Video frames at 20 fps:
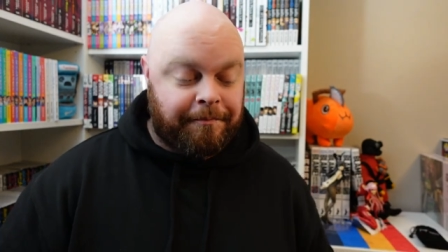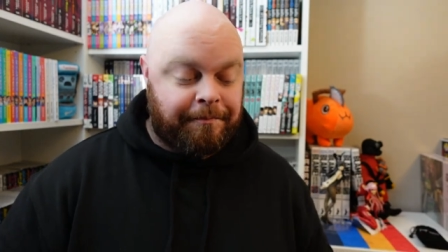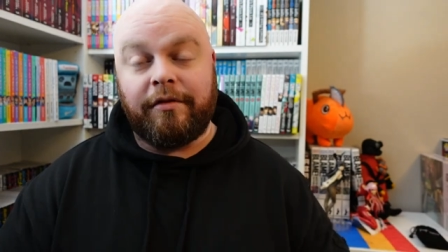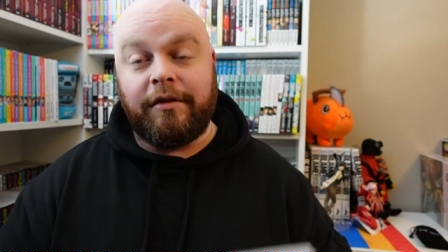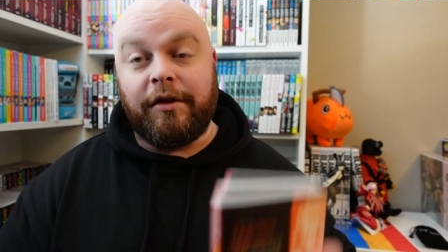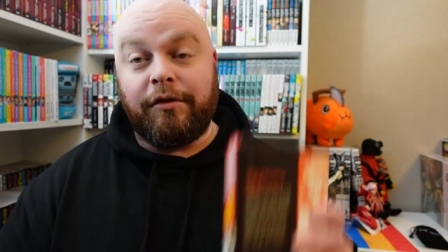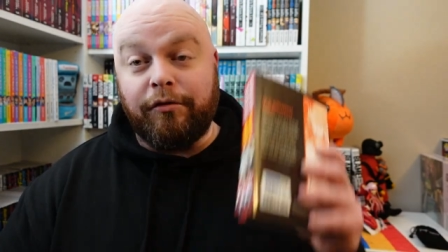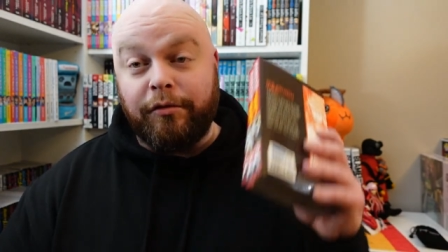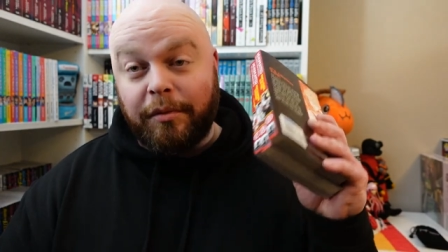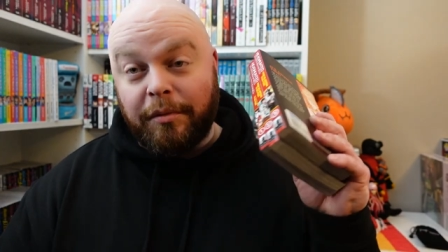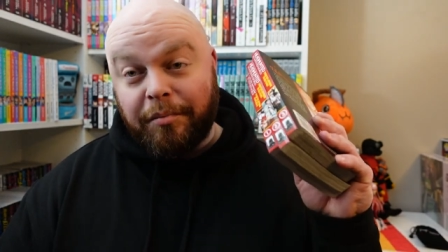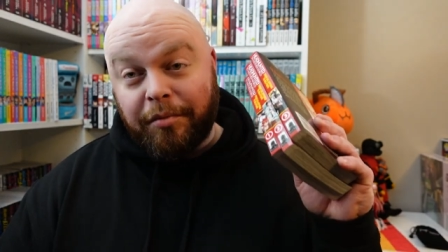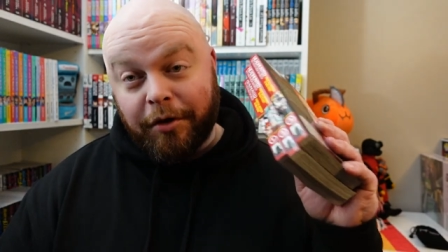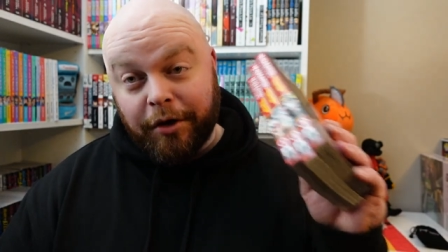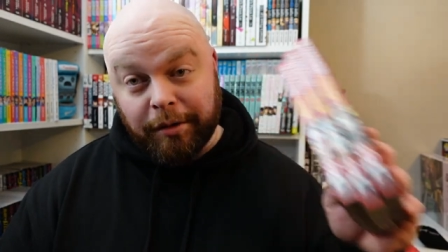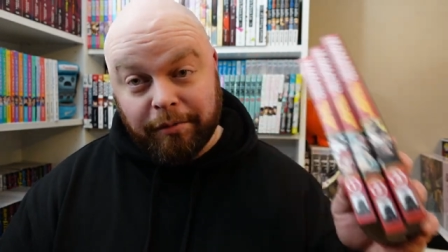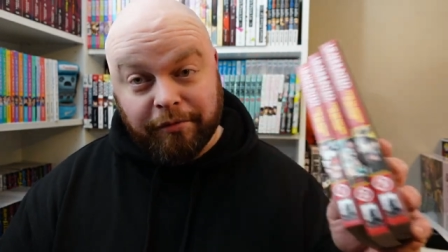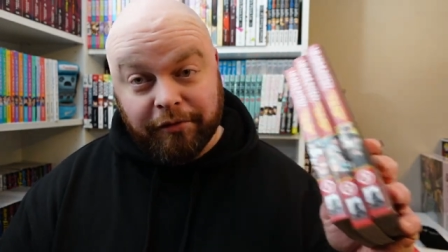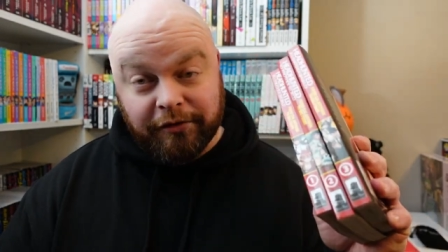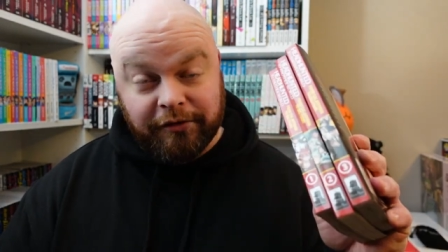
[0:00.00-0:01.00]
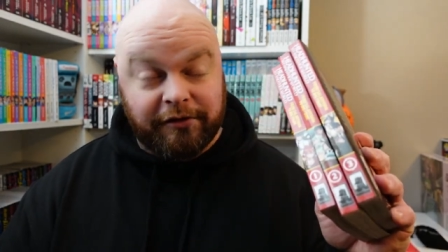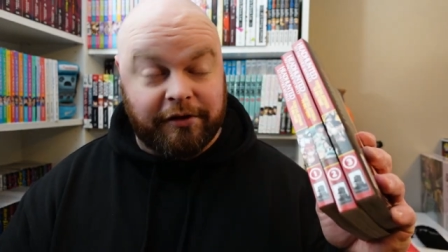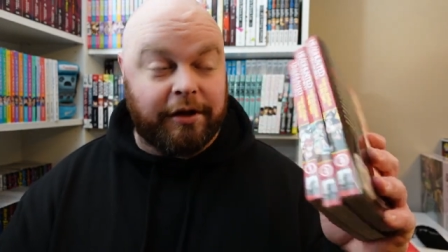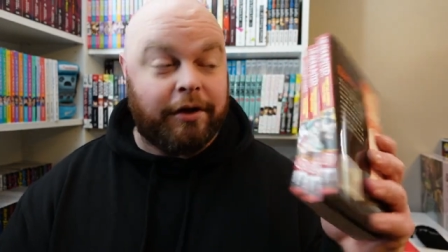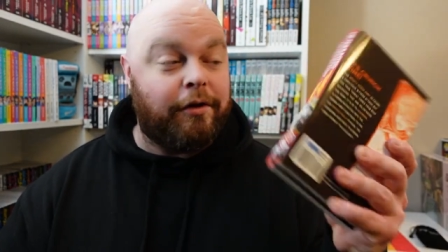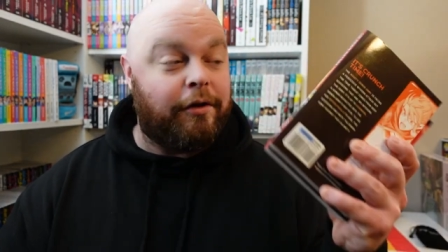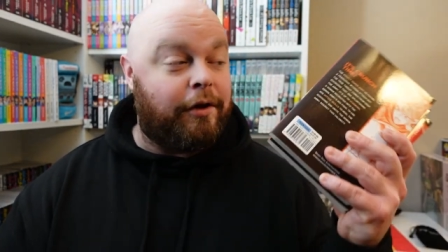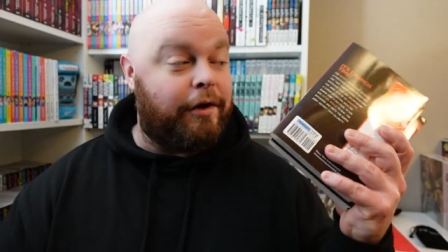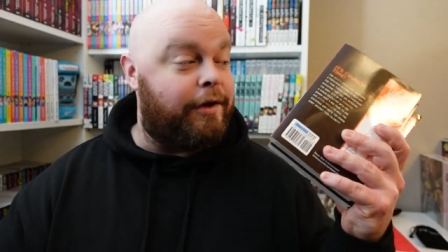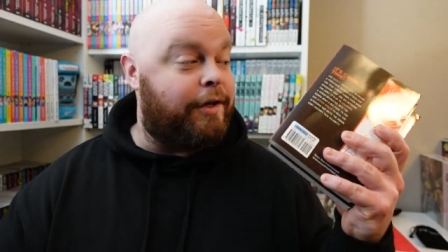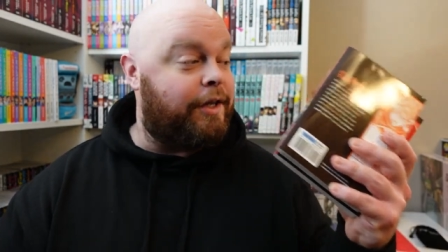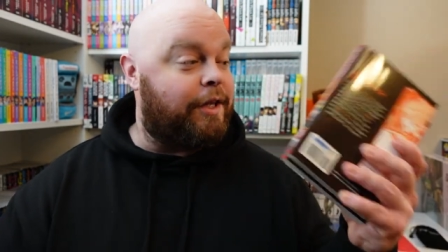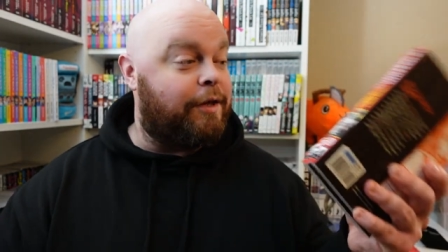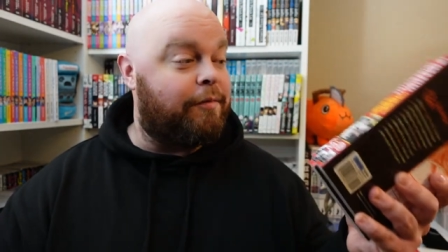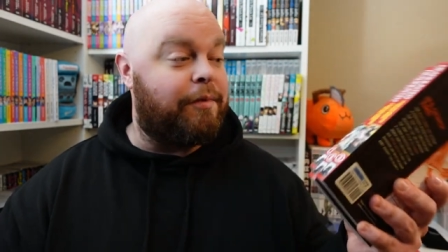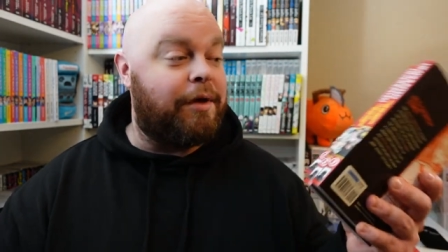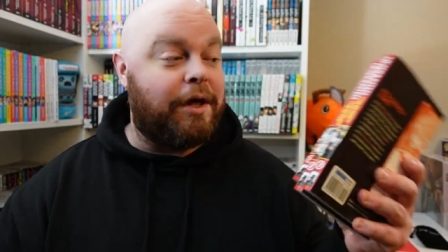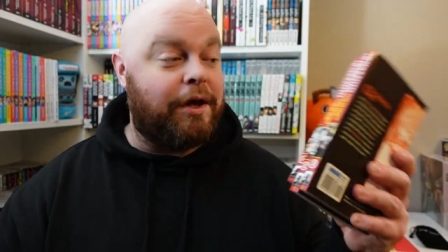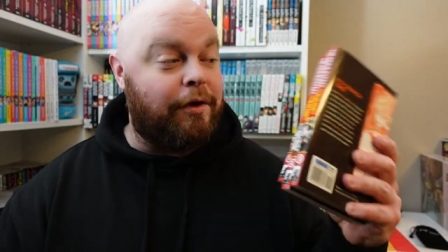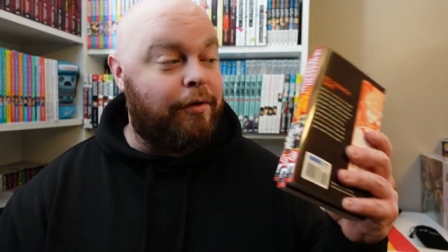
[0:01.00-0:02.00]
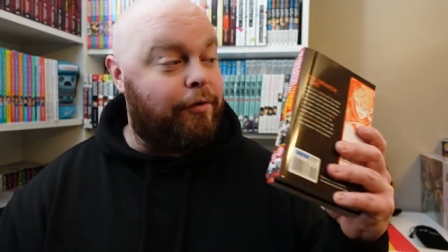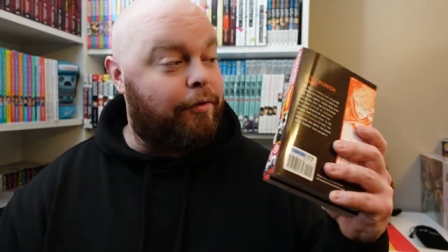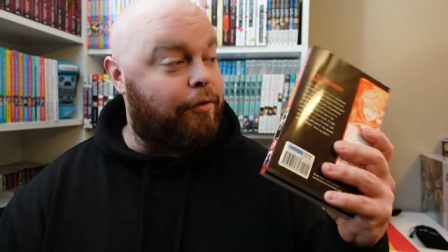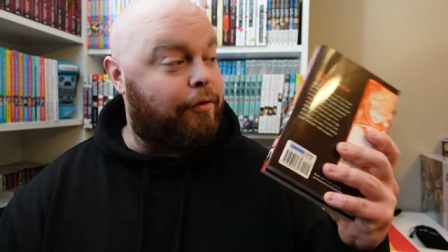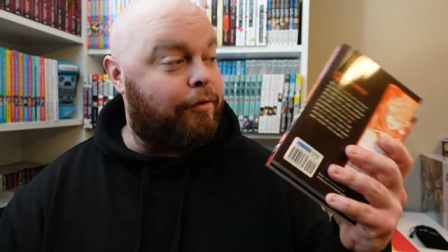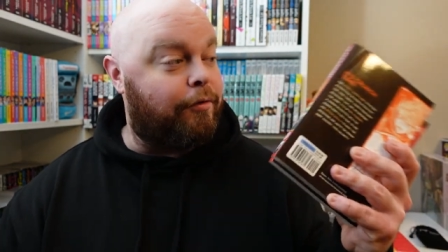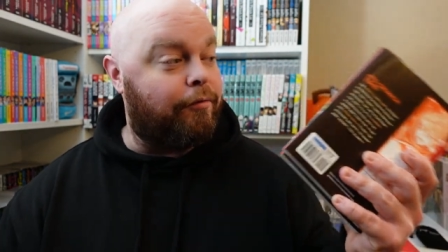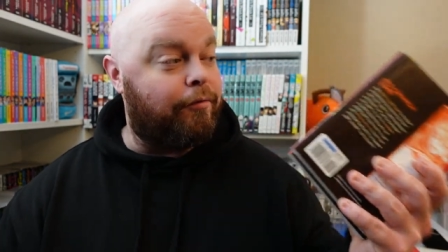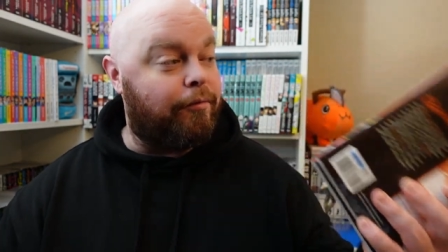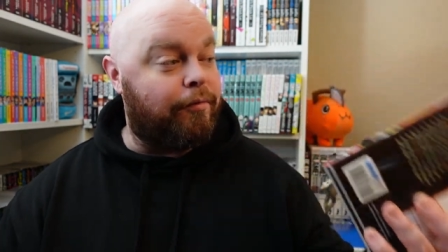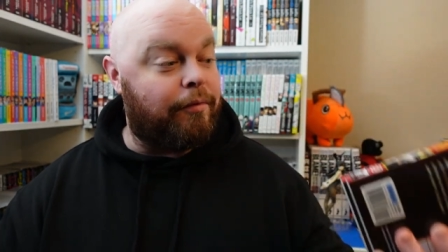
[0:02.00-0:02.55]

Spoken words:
these will be put up for sale on eBay or